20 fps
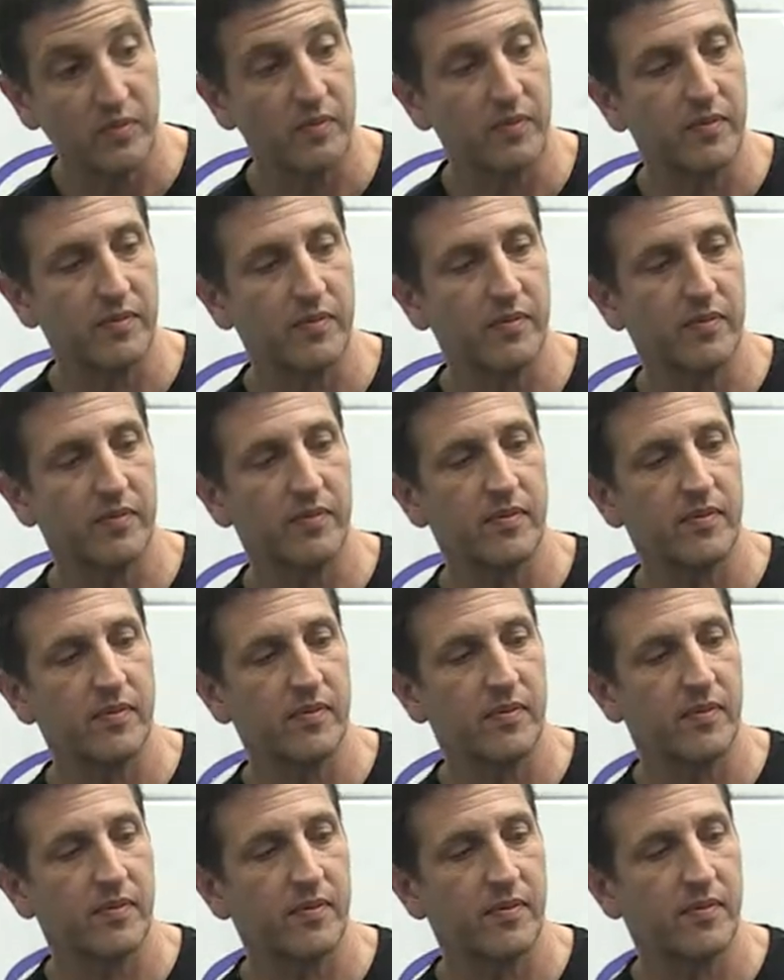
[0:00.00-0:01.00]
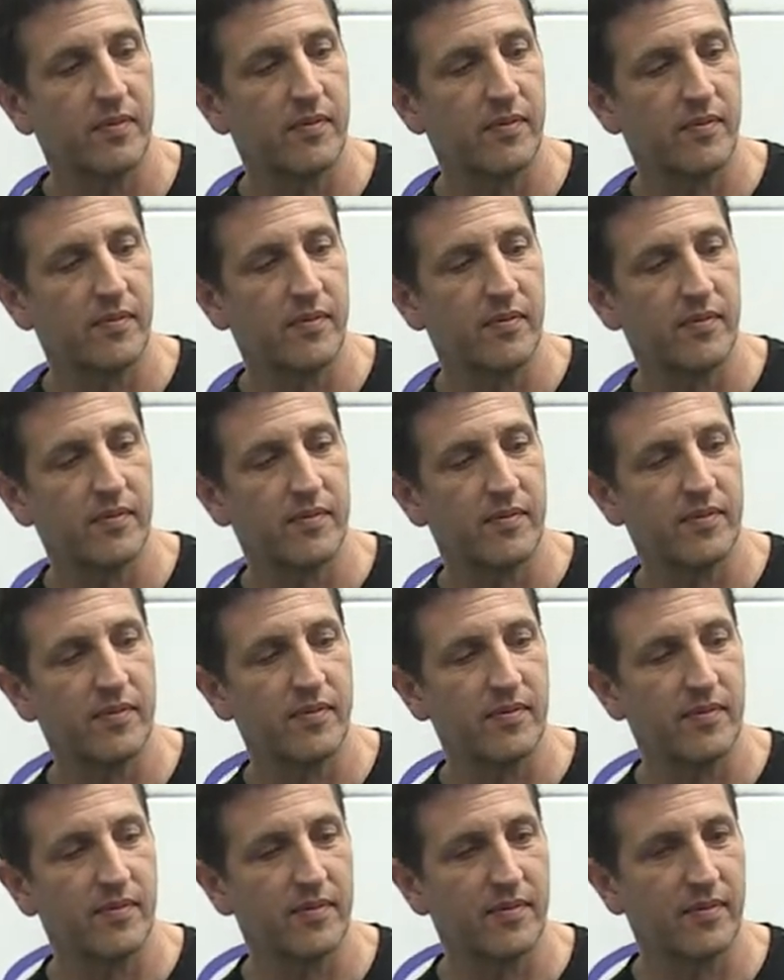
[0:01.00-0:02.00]

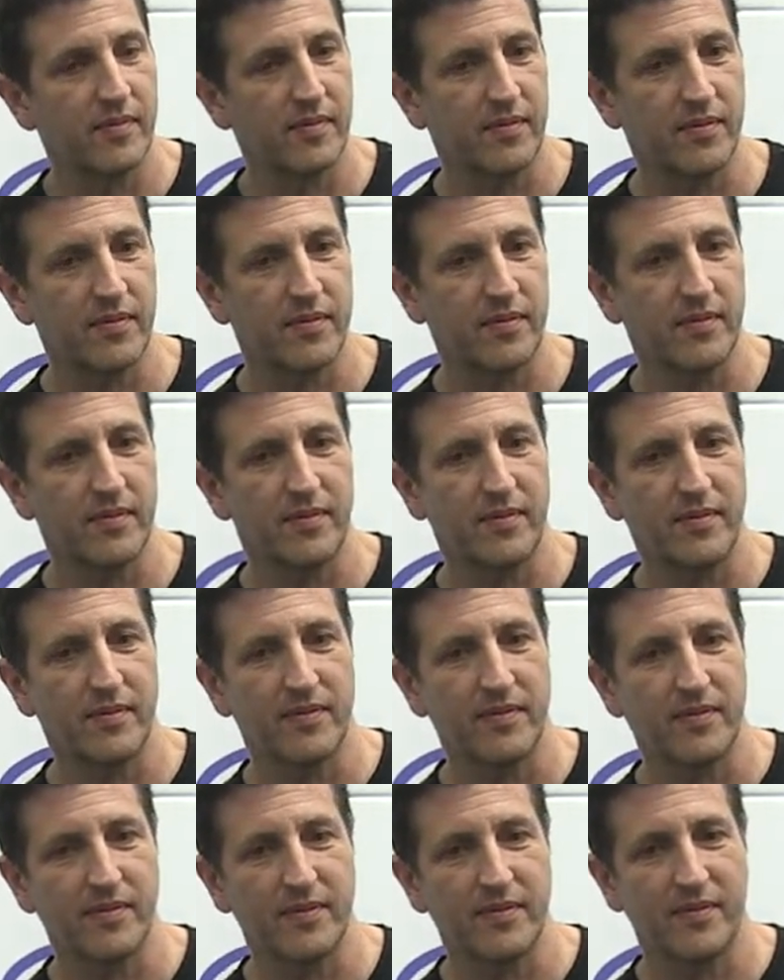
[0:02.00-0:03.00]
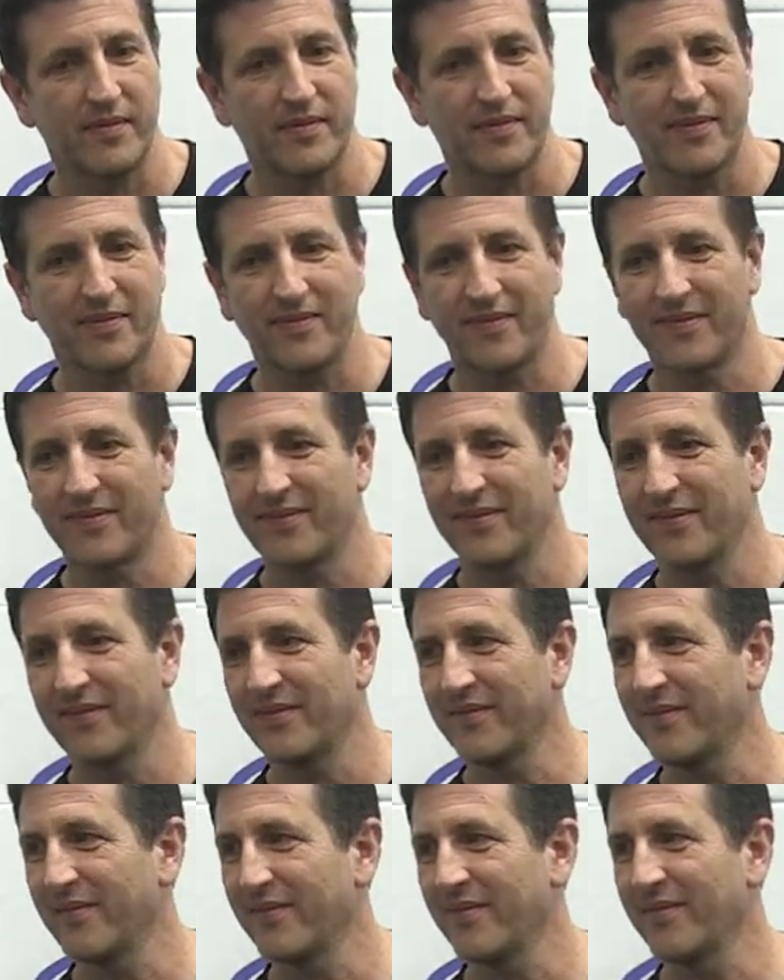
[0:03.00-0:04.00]

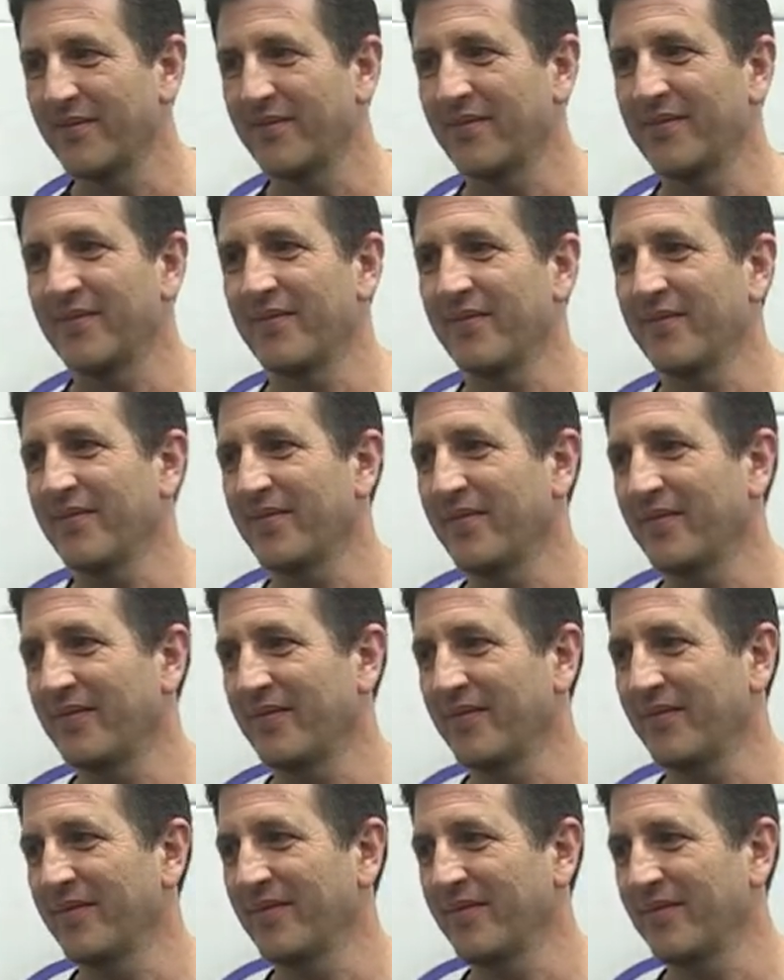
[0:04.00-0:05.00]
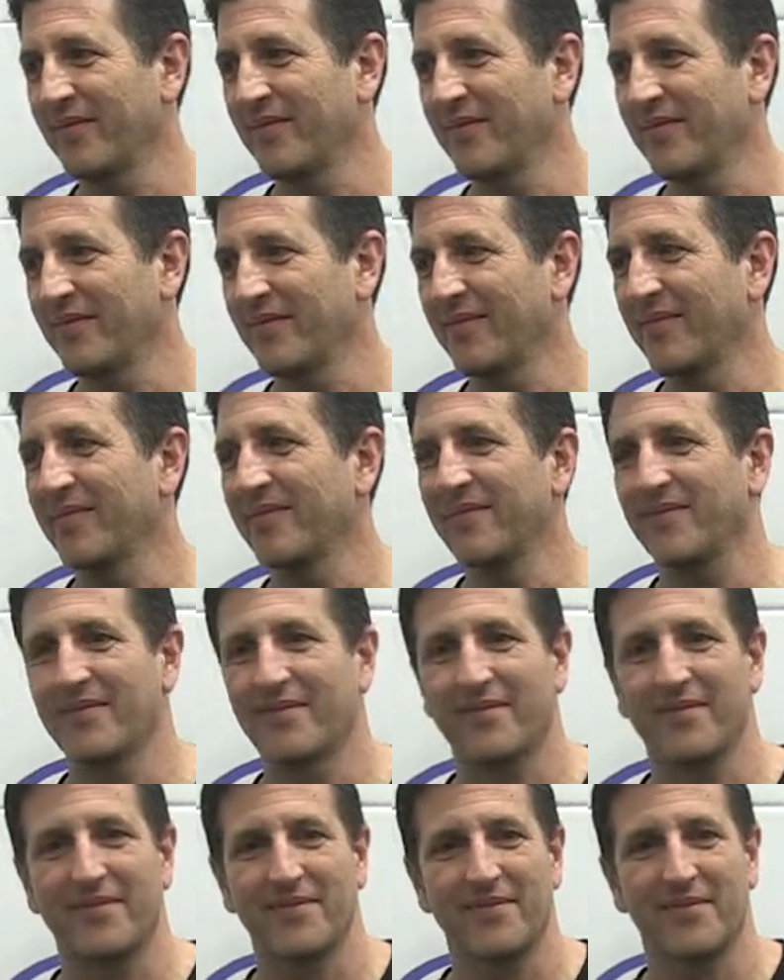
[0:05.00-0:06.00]

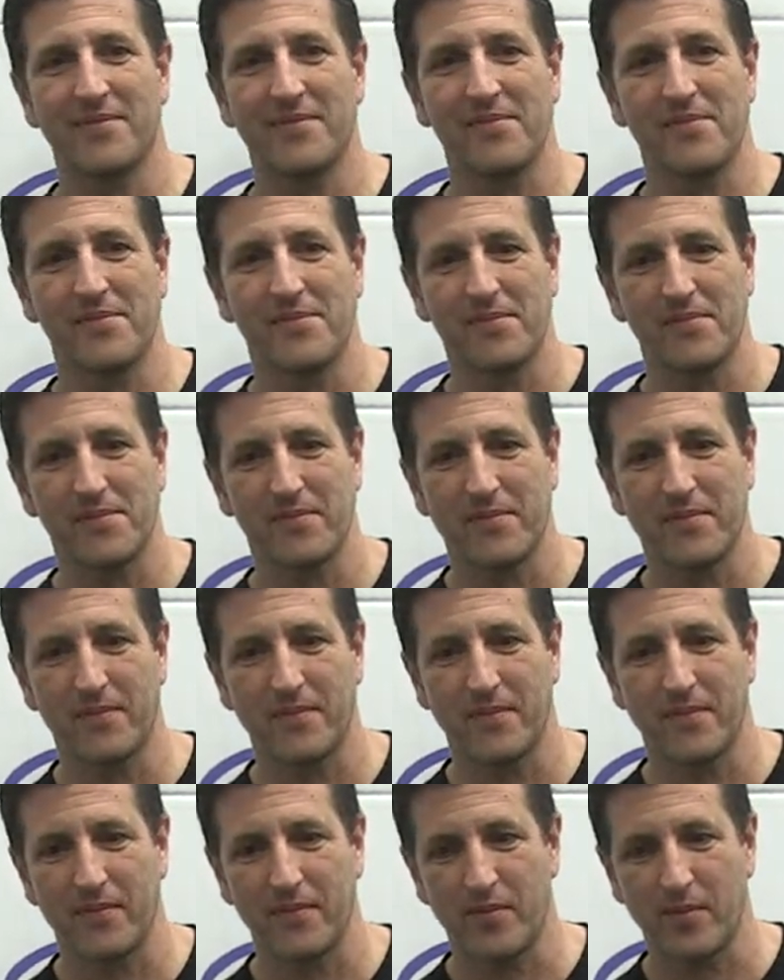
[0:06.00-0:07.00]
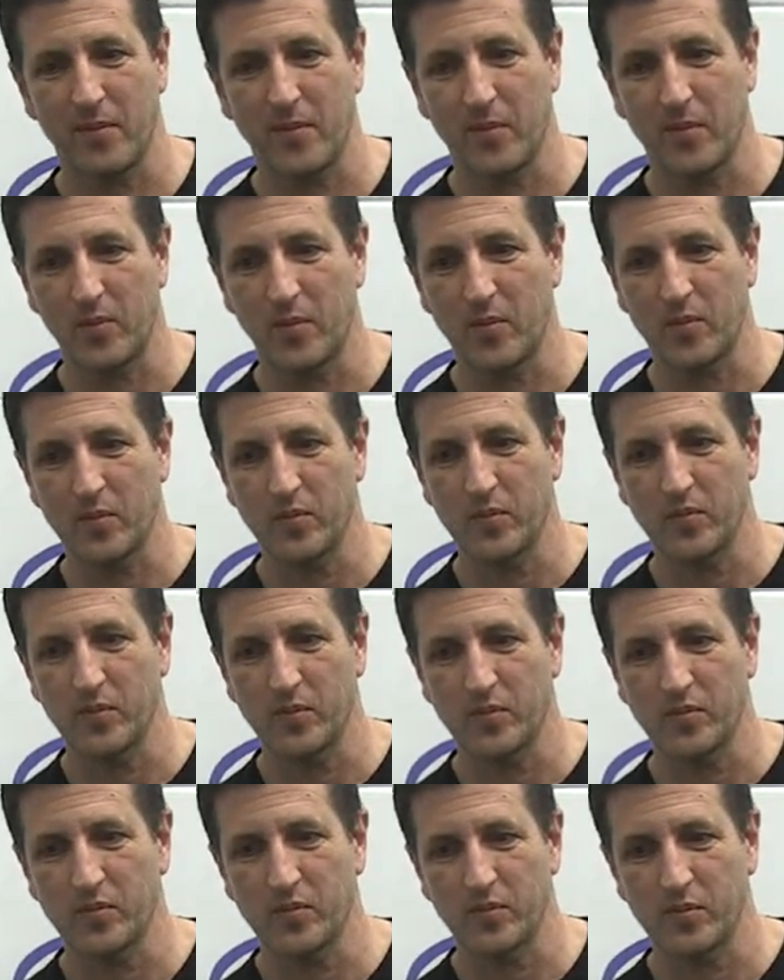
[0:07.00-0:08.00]
(not speaking)